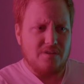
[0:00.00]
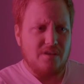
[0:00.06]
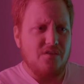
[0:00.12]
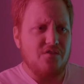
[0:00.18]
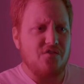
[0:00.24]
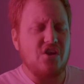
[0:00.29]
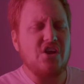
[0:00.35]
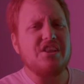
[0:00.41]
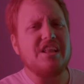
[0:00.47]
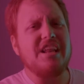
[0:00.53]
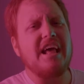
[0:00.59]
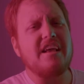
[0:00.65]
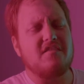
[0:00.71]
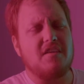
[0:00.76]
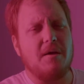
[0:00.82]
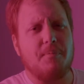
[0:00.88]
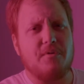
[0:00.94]
see you in the
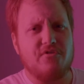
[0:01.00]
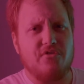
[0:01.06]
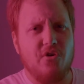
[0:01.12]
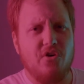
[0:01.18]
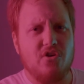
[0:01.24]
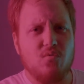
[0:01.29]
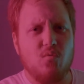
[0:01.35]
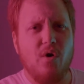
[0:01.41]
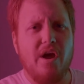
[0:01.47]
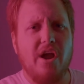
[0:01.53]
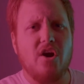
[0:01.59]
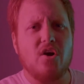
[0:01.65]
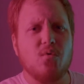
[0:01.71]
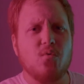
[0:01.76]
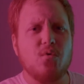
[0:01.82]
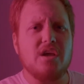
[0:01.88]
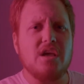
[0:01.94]
next episode
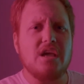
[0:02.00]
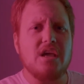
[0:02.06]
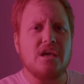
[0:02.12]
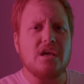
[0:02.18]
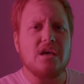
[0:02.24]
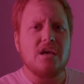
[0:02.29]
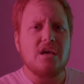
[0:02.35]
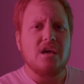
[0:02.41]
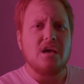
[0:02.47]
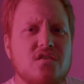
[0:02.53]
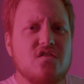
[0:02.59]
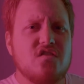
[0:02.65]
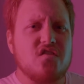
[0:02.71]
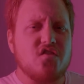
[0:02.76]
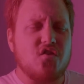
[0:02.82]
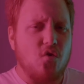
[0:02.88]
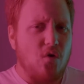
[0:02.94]
where we
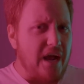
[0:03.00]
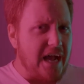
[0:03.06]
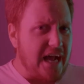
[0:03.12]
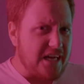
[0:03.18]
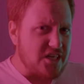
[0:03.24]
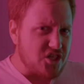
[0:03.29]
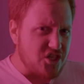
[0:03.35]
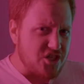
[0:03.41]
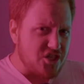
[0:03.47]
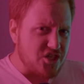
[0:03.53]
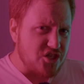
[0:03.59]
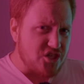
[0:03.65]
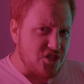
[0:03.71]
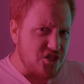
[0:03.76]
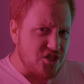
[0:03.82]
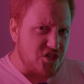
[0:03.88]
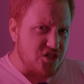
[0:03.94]

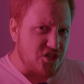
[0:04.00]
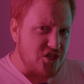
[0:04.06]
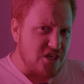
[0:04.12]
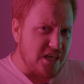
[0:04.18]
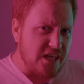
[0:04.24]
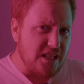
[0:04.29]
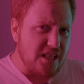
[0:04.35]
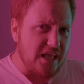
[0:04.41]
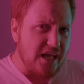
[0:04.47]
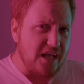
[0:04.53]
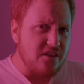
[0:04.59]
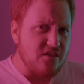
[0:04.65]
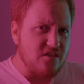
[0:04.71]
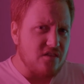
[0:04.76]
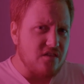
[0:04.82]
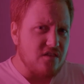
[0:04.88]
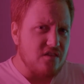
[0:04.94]
scratch a
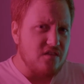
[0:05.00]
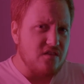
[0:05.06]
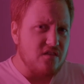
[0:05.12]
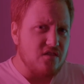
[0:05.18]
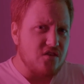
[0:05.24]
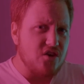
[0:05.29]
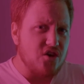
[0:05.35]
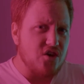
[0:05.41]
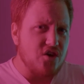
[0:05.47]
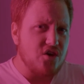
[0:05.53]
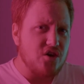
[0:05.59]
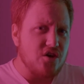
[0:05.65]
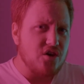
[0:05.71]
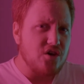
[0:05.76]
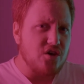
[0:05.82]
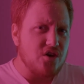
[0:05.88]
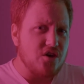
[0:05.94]
lens
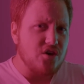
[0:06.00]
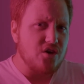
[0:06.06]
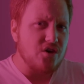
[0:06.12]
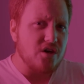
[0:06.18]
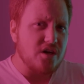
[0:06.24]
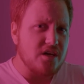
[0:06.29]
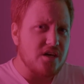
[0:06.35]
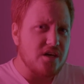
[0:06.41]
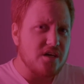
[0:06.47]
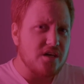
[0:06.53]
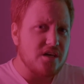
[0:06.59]
cook.